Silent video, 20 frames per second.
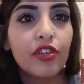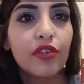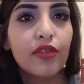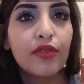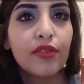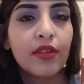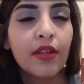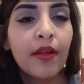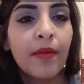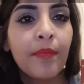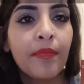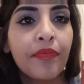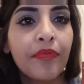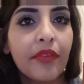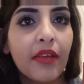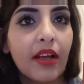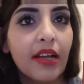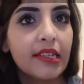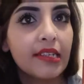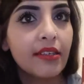use
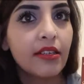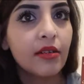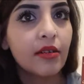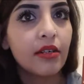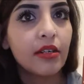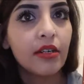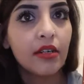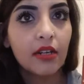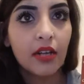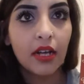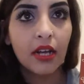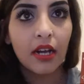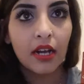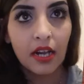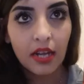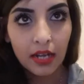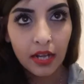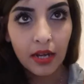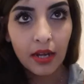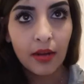
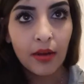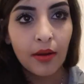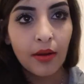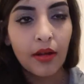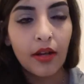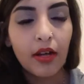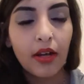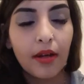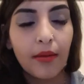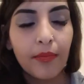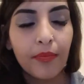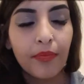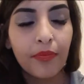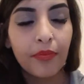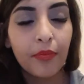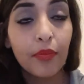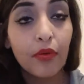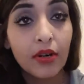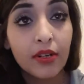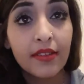like a
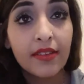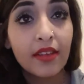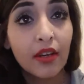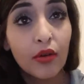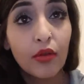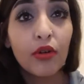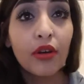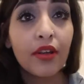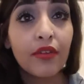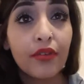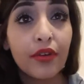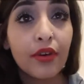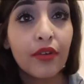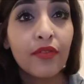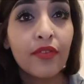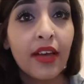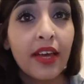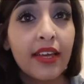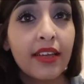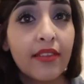bronzer all over your
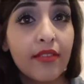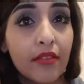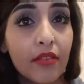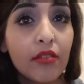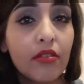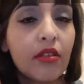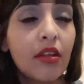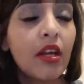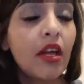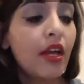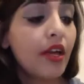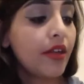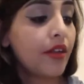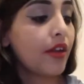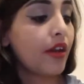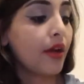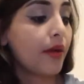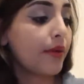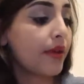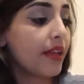face.
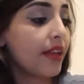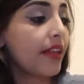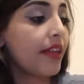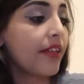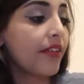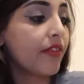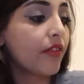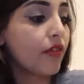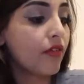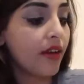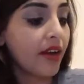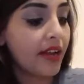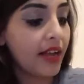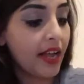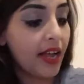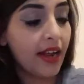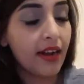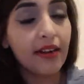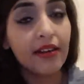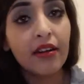You know, it is great,
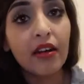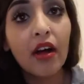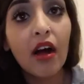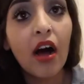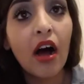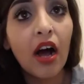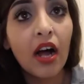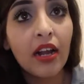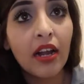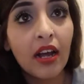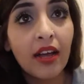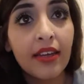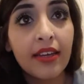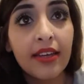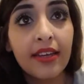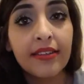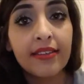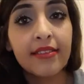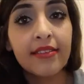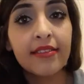and highlight
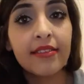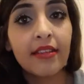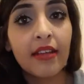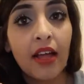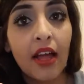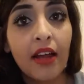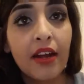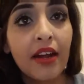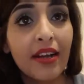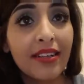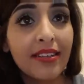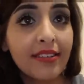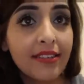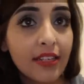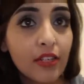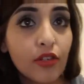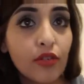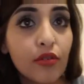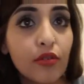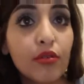is a nice
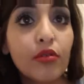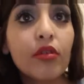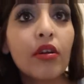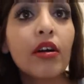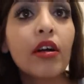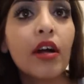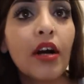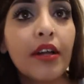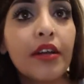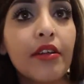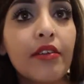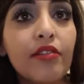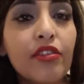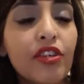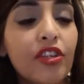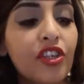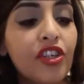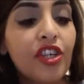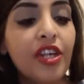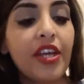subtle kind of
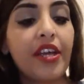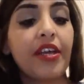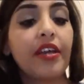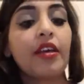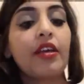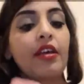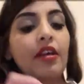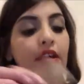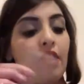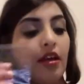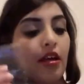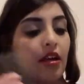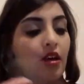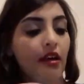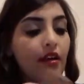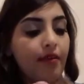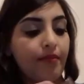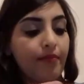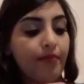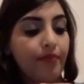sheer
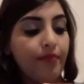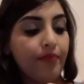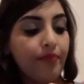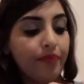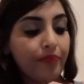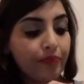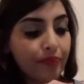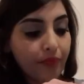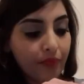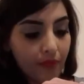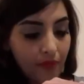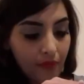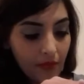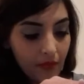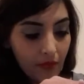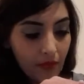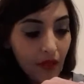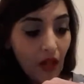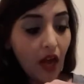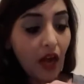
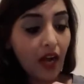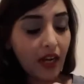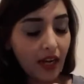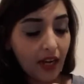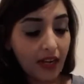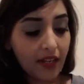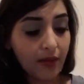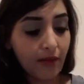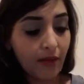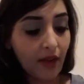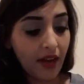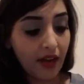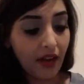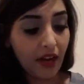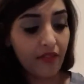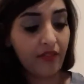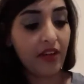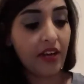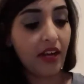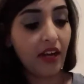highlight, and
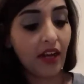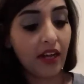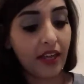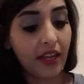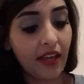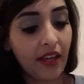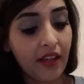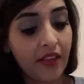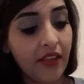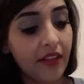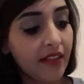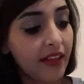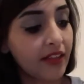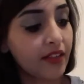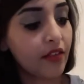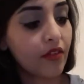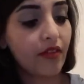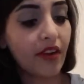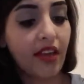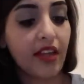I really like it. I think
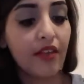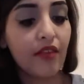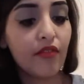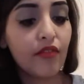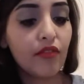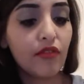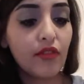that's great,